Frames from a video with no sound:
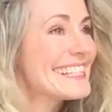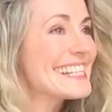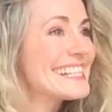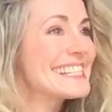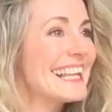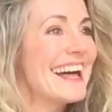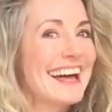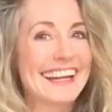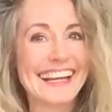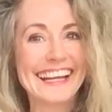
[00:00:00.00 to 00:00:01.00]
She's
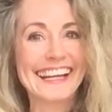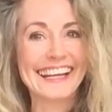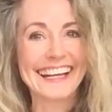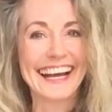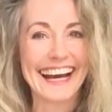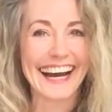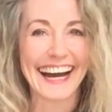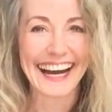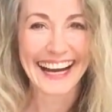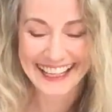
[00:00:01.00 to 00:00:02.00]
learning!
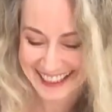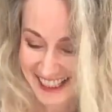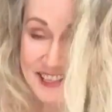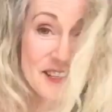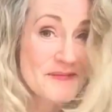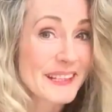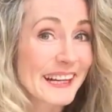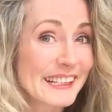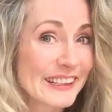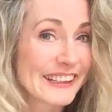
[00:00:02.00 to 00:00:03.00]
Not
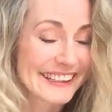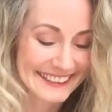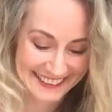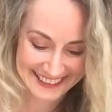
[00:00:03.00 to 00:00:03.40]
behind her.